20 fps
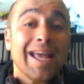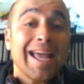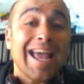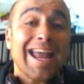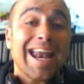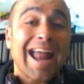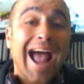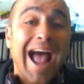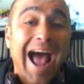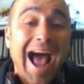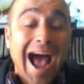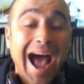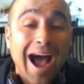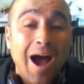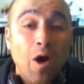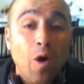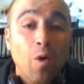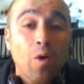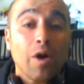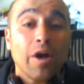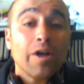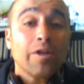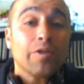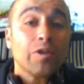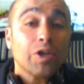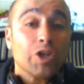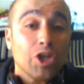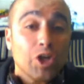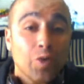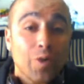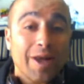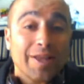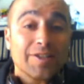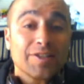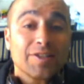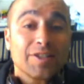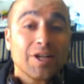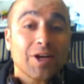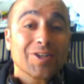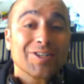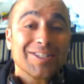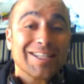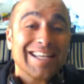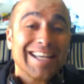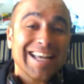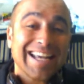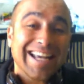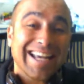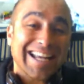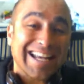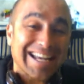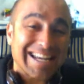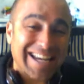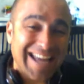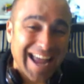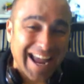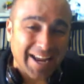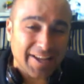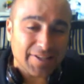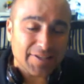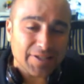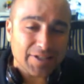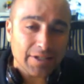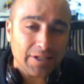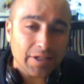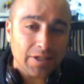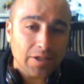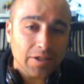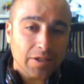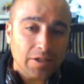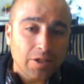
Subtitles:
and how the UNCRC connects